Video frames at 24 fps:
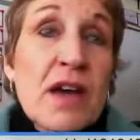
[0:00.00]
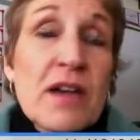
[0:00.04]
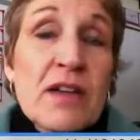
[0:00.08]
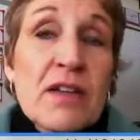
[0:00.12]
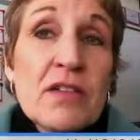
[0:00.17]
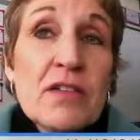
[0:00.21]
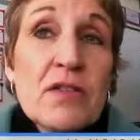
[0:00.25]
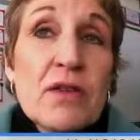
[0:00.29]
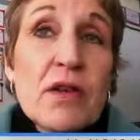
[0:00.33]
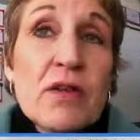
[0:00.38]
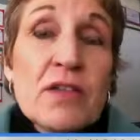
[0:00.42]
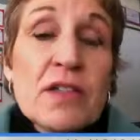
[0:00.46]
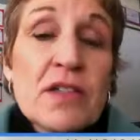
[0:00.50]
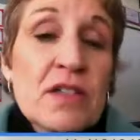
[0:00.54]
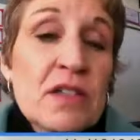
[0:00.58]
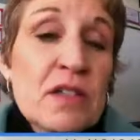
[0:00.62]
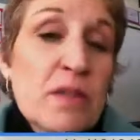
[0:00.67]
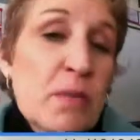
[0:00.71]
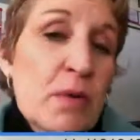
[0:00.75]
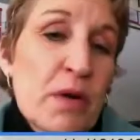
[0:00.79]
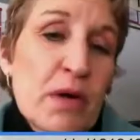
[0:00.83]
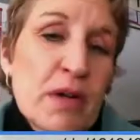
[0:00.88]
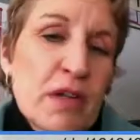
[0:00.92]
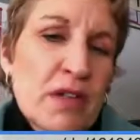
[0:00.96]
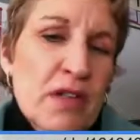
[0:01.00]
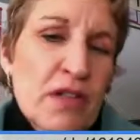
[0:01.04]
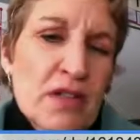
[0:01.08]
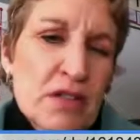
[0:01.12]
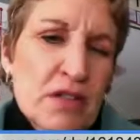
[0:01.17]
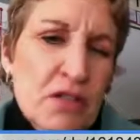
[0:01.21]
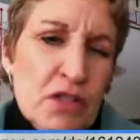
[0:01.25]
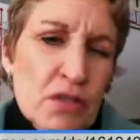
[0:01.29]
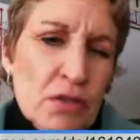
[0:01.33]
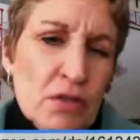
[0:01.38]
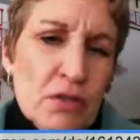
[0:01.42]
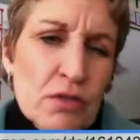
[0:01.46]
I knew I was disappointing the
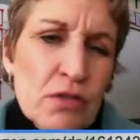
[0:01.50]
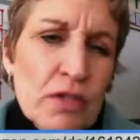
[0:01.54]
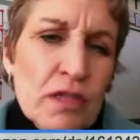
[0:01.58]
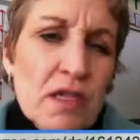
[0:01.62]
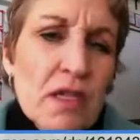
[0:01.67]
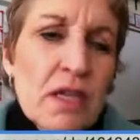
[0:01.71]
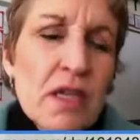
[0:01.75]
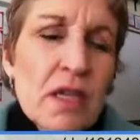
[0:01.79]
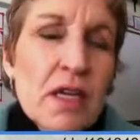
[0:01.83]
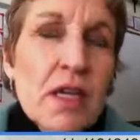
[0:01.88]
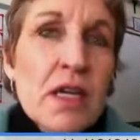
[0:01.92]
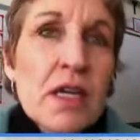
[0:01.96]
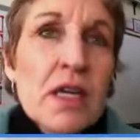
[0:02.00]
children.